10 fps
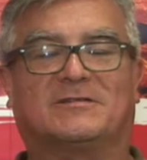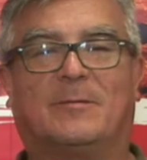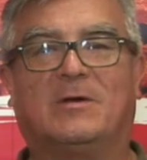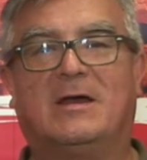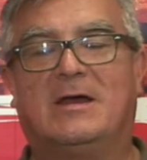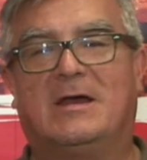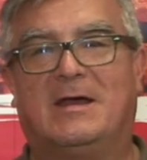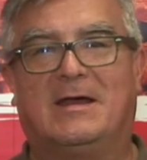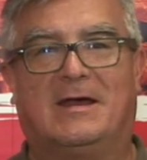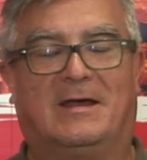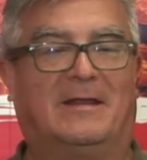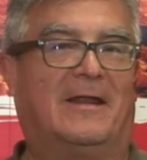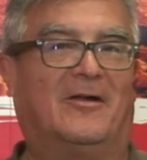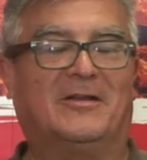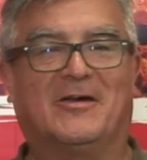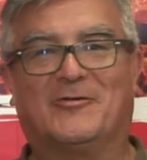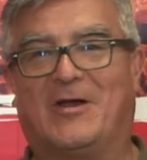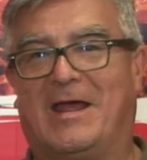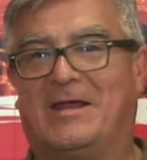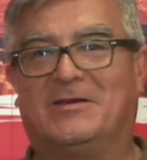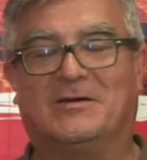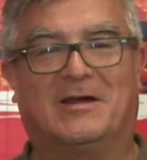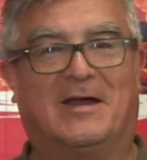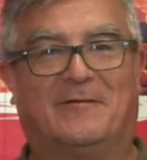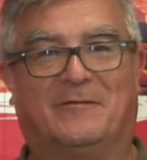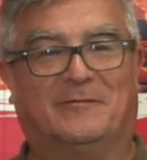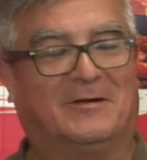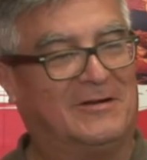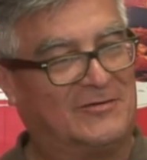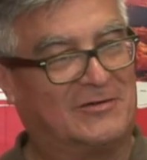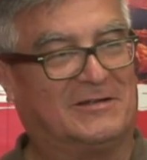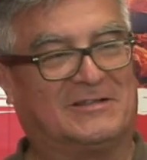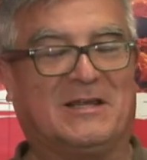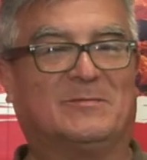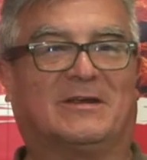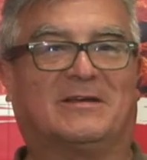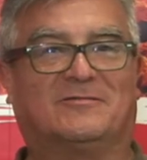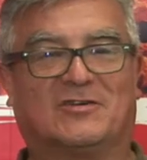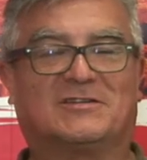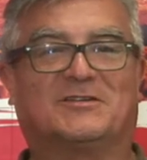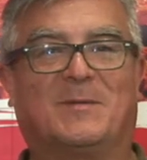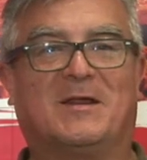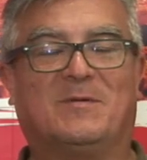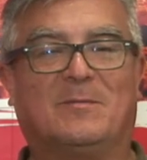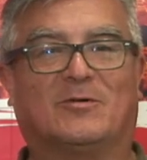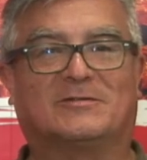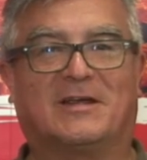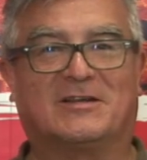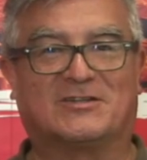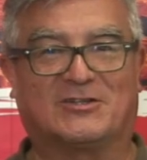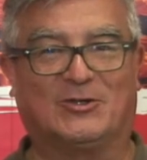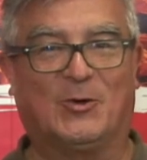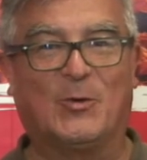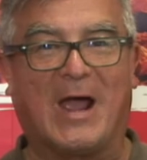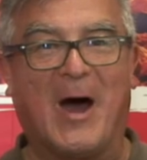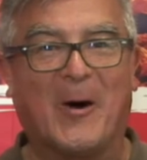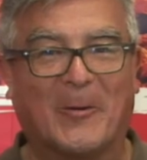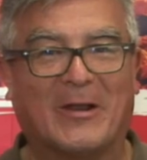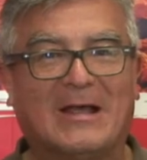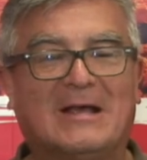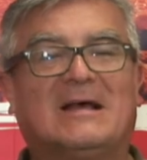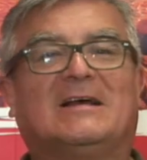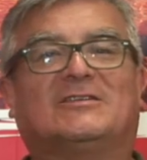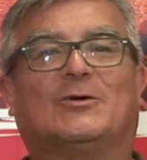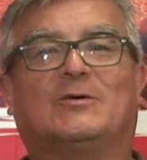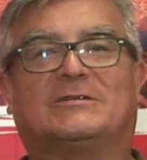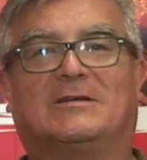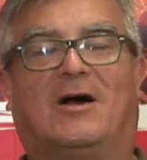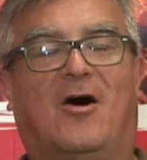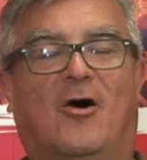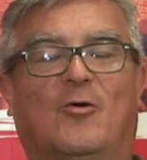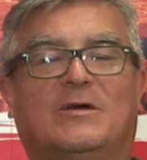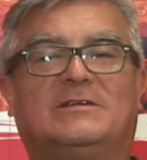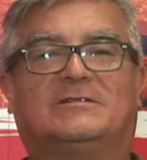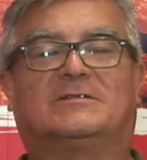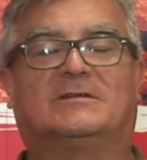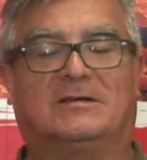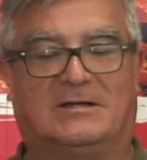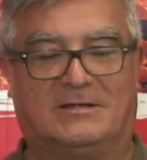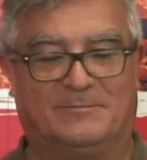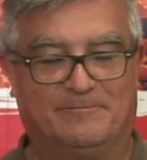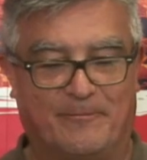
up. And then on the other hand, you have, it seems like, just as many people saying, slow down. So it's always a